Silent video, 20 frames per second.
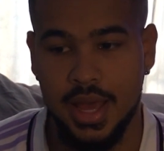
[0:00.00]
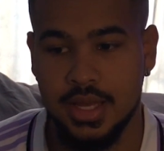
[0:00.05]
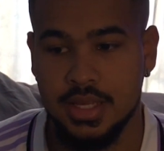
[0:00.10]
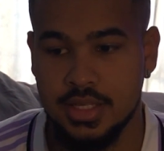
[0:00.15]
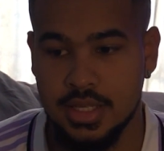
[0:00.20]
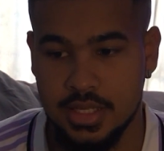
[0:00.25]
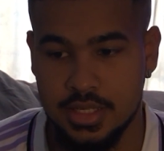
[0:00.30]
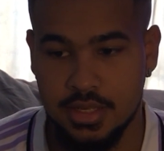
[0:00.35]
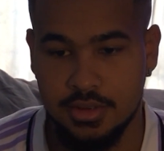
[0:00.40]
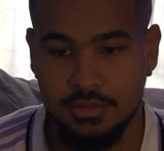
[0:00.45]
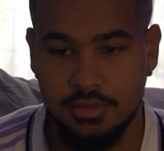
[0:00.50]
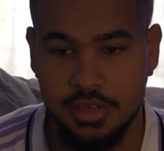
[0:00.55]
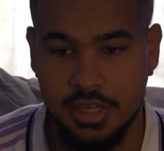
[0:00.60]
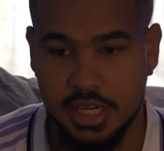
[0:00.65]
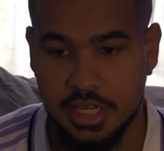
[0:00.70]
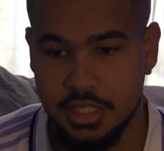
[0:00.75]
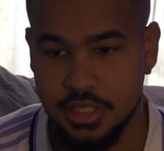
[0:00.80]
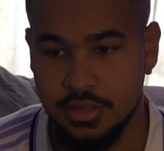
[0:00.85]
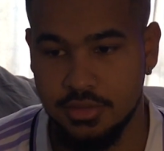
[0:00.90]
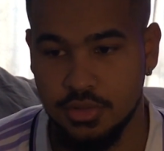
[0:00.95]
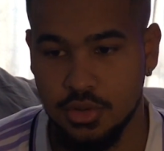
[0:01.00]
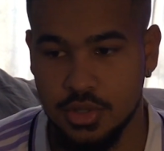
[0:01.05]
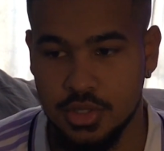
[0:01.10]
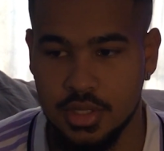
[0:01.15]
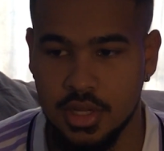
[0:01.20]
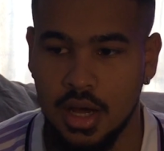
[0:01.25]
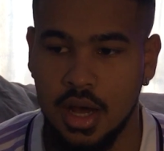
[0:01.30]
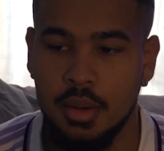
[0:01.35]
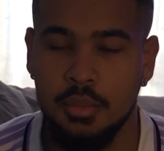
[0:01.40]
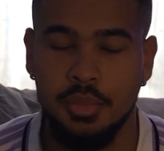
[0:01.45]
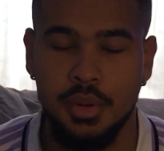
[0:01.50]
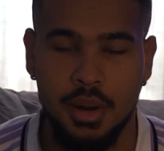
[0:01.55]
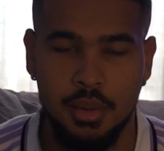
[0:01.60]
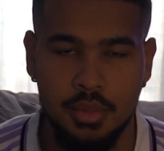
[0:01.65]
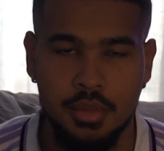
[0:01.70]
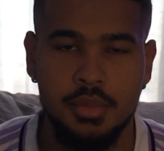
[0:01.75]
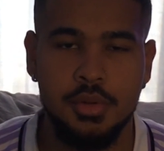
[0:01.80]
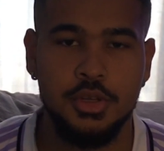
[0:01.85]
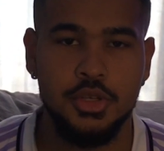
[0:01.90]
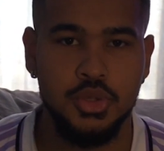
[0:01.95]
access nvidia geforce now i'm
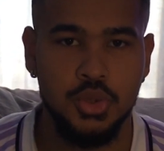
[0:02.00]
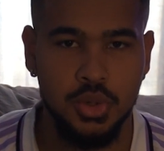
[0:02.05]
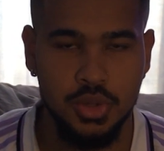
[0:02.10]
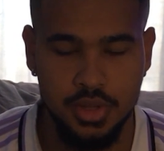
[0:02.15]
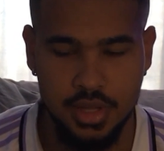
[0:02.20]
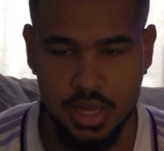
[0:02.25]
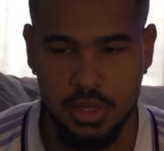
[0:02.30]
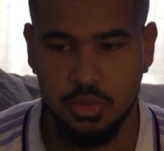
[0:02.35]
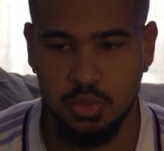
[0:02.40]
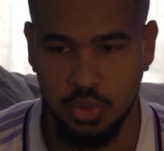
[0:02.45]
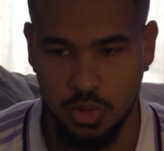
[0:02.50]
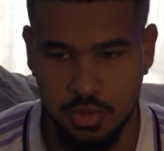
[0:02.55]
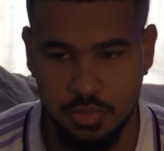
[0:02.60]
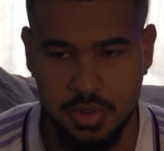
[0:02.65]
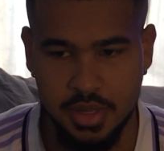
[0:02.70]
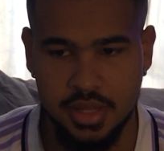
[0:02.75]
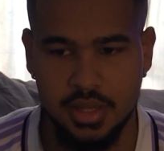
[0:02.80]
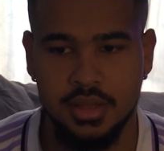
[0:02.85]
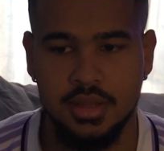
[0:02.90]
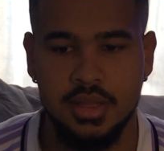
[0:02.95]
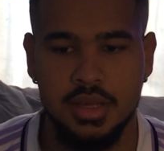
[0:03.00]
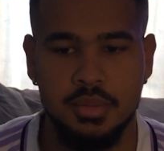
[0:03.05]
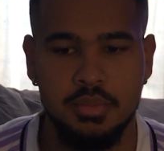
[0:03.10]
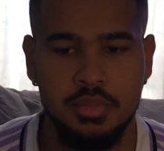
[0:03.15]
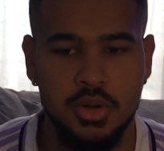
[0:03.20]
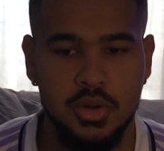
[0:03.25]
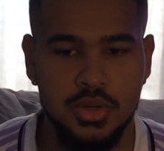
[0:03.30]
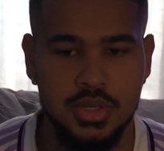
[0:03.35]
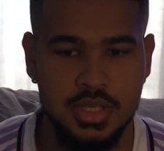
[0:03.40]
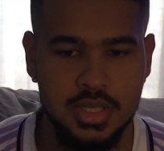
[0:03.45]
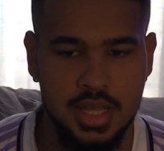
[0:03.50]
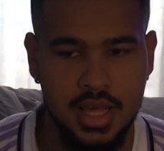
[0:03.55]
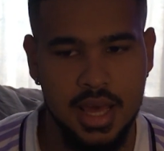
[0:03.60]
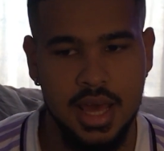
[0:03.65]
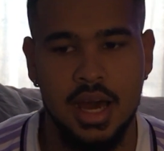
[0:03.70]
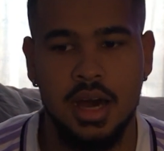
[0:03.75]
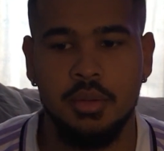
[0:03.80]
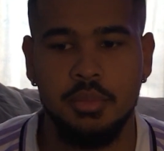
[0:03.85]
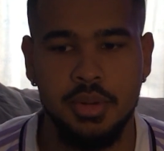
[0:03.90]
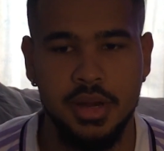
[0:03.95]
probably sure that would be the thing because they
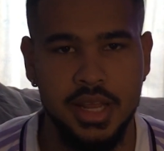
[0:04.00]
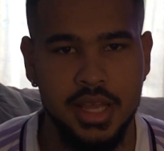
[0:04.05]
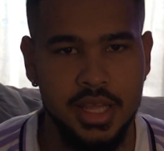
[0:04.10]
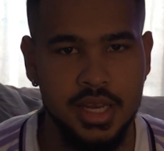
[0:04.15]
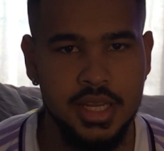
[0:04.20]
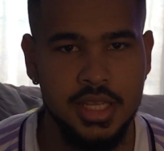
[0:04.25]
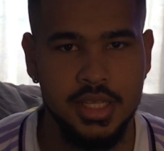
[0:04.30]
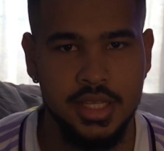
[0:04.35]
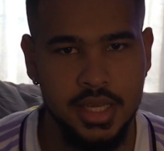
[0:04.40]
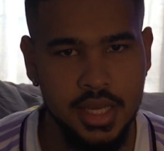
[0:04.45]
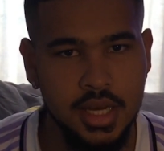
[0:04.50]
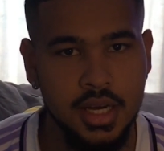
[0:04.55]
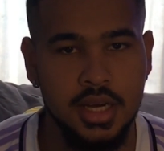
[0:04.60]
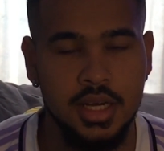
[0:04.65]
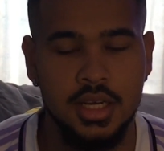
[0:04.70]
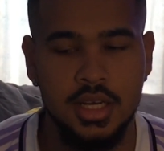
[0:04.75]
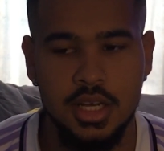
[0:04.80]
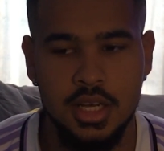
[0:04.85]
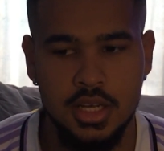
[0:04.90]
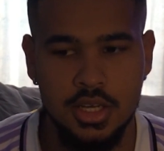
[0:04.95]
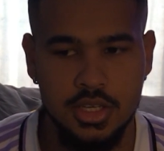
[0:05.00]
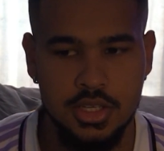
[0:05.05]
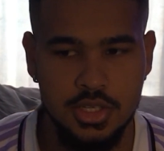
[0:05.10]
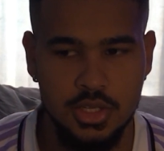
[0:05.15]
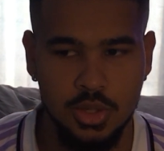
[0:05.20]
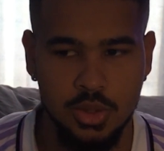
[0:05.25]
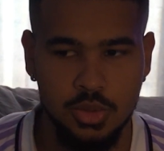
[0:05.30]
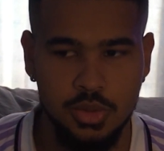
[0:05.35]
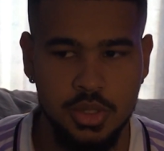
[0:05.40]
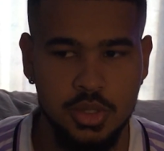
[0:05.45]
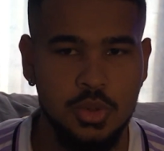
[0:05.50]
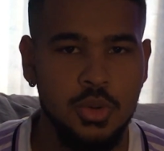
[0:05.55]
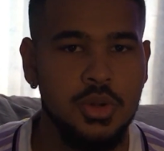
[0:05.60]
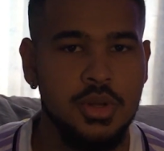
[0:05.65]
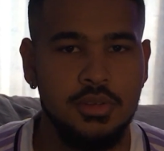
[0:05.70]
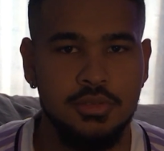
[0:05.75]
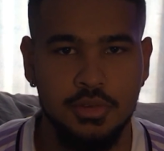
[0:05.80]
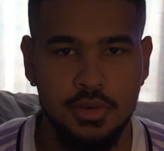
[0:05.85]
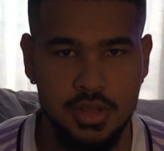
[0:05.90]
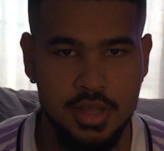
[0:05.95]
are bringing it here so in
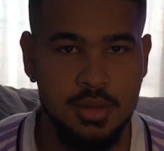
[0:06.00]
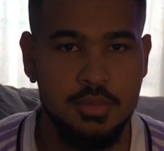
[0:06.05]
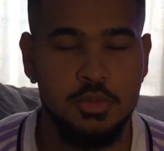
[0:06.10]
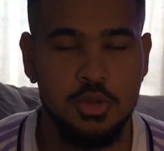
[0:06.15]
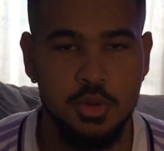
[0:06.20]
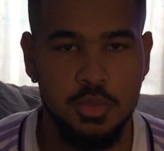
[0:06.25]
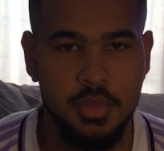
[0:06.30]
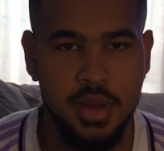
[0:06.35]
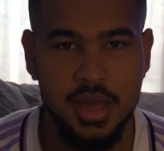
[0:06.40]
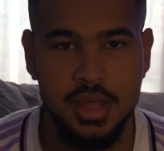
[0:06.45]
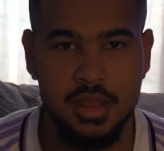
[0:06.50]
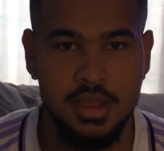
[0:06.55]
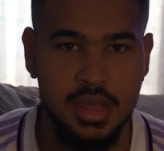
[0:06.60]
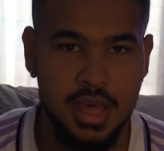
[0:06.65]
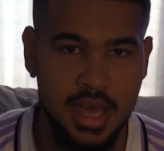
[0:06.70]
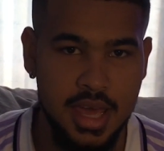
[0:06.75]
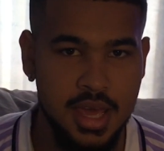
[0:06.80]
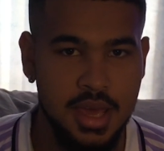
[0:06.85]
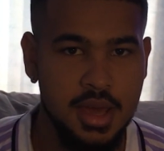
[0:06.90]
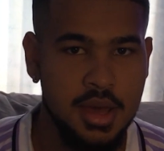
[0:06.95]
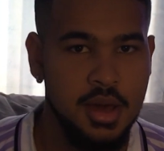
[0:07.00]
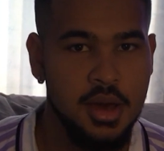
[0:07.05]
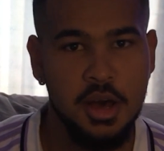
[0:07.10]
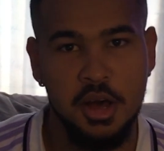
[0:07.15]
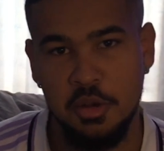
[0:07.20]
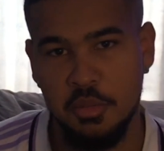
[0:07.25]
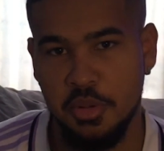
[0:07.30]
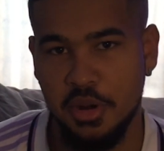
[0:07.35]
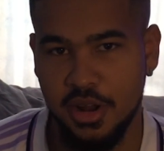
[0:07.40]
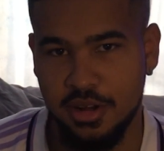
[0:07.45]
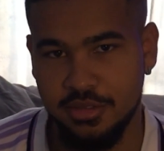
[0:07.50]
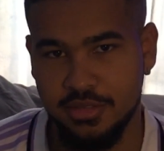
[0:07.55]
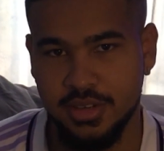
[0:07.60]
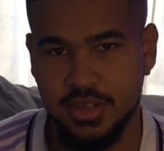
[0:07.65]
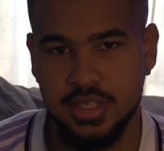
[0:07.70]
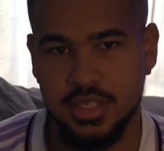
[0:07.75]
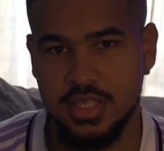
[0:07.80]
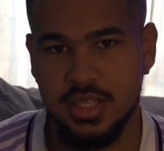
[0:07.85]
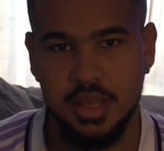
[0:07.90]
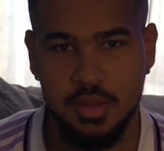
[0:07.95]
order for them to make their
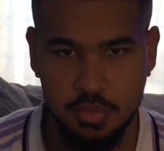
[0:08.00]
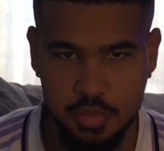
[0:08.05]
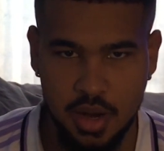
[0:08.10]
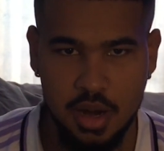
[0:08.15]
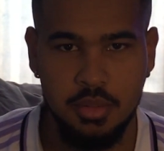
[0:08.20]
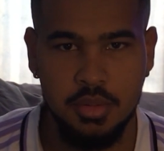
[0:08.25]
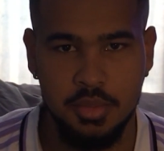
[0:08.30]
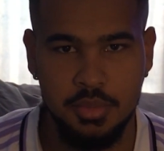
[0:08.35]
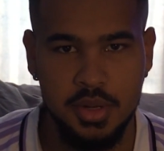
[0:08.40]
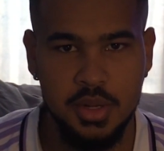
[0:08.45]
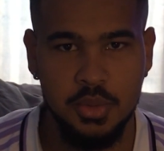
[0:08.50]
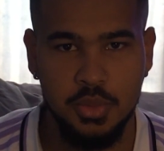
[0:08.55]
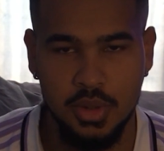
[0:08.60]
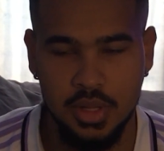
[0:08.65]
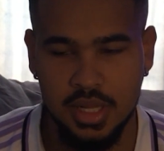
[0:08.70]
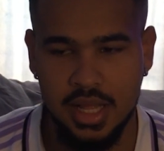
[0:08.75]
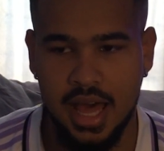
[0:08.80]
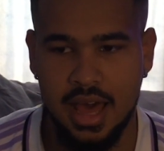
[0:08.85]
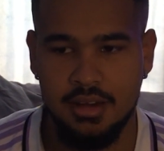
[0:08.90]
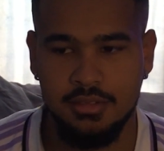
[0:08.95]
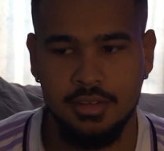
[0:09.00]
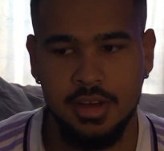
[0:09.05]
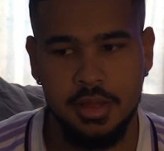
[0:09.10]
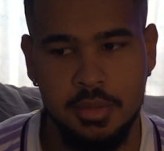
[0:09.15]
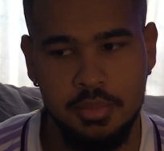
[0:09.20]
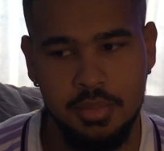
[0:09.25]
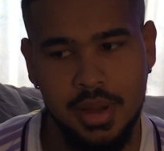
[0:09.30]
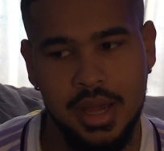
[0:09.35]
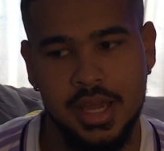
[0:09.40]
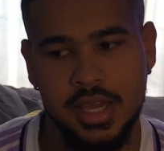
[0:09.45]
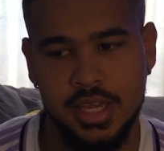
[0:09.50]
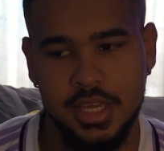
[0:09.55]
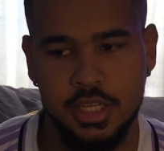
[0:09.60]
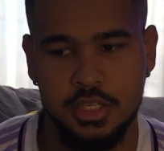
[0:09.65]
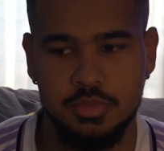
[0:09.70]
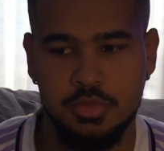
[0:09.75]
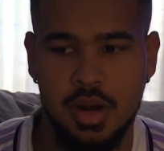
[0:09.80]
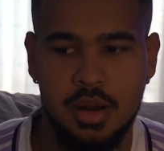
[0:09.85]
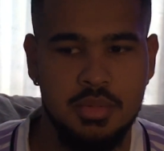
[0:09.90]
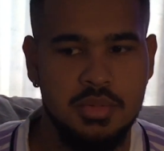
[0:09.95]
profits they probably will have a
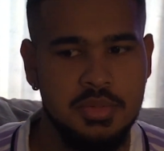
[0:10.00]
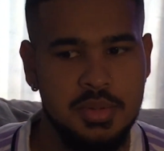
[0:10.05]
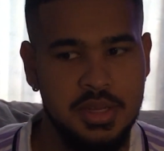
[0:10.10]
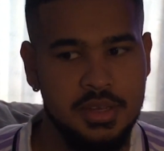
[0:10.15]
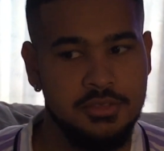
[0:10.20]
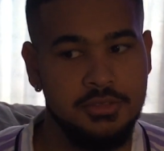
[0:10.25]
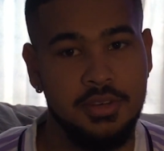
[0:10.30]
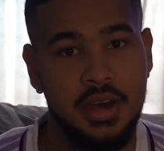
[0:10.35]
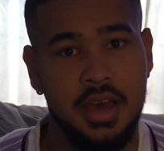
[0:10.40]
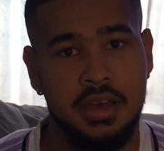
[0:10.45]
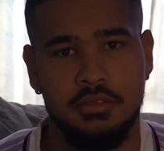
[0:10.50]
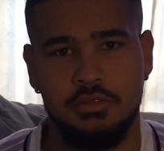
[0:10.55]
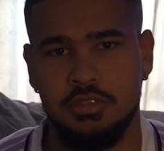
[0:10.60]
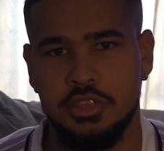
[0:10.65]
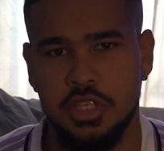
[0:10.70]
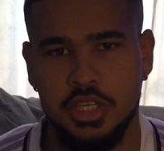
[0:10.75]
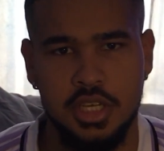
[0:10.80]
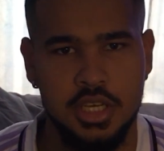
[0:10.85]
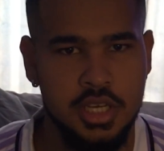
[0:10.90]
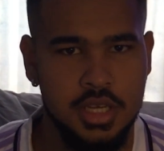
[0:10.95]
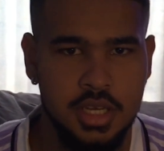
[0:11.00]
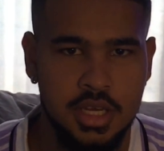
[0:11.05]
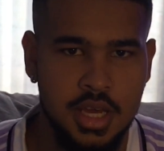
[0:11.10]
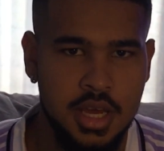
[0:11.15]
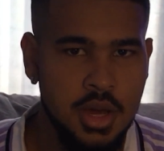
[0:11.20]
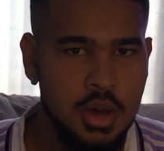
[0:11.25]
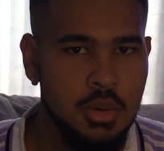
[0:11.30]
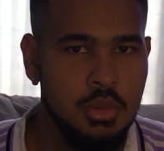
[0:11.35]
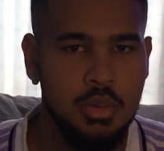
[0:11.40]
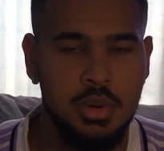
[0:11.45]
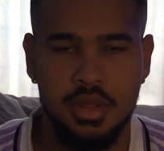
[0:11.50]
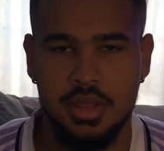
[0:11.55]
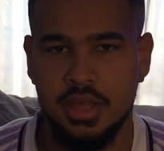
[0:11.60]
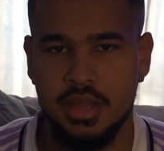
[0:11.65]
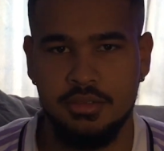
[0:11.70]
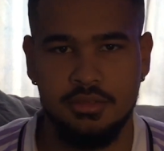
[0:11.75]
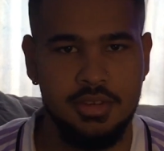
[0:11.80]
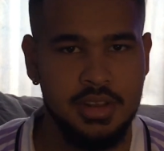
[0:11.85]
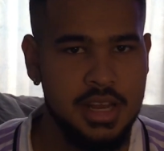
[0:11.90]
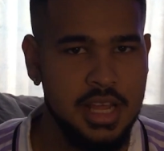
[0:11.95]
package probably 5g with
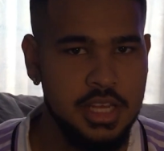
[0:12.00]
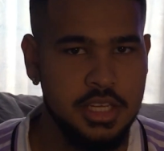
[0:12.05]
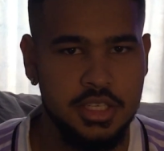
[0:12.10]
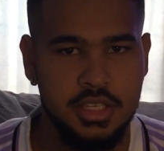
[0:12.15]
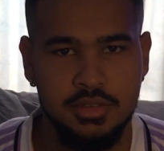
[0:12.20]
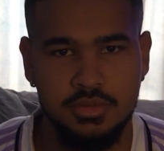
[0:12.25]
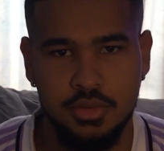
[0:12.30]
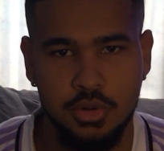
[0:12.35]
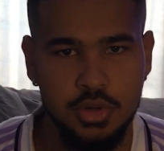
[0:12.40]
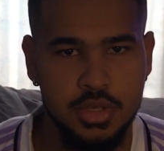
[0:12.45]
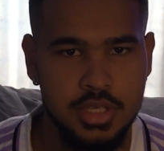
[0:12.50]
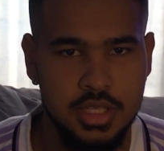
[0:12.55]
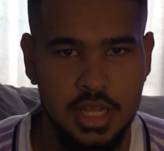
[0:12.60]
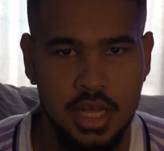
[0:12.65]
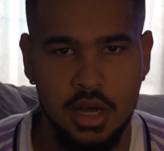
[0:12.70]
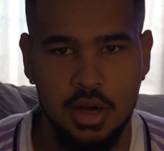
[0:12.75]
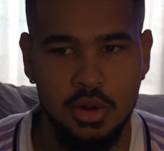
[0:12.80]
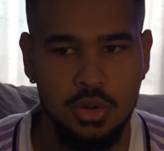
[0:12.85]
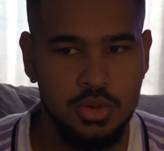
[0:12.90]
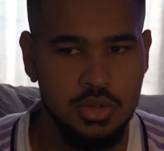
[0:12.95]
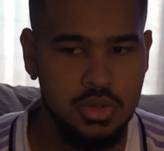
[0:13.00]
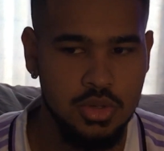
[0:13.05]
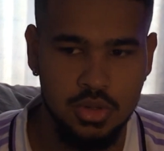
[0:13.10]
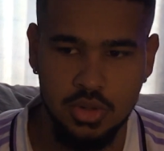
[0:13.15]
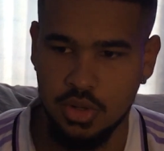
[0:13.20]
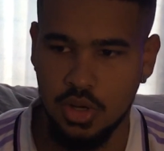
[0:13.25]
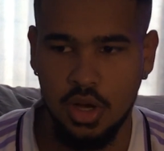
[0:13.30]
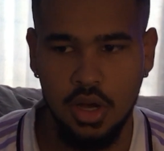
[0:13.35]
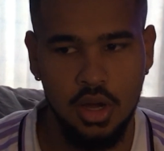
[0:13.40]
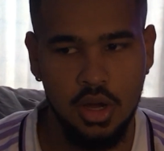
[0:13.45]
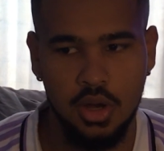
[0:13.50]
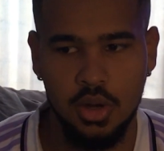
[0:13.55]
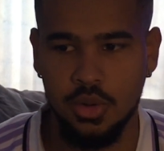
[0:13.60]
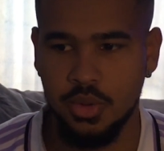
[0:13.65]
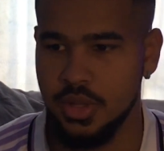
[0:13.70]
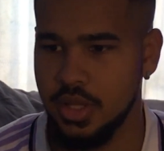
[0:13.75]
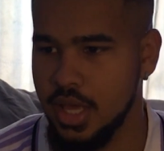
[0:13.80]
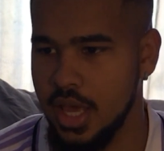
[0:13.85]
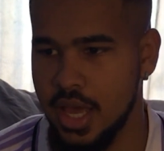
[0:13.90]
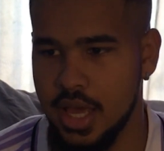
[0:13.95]
nvidia geforce now
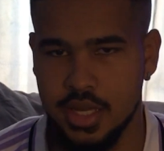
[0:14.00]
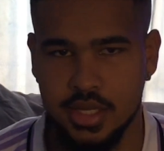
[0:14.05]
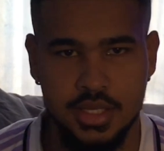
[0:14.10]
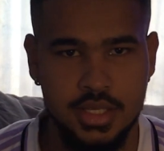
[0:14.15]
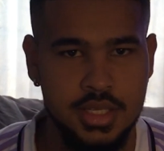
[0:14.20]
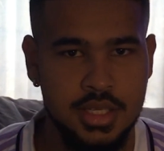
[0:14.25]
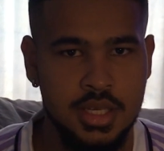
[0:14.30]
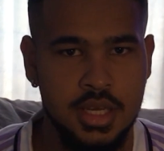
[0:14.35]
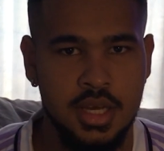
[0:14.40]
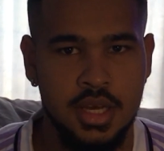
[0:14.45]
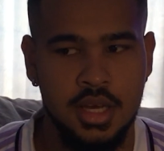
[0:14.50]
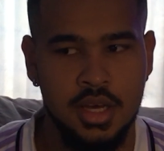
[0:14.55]
oh yes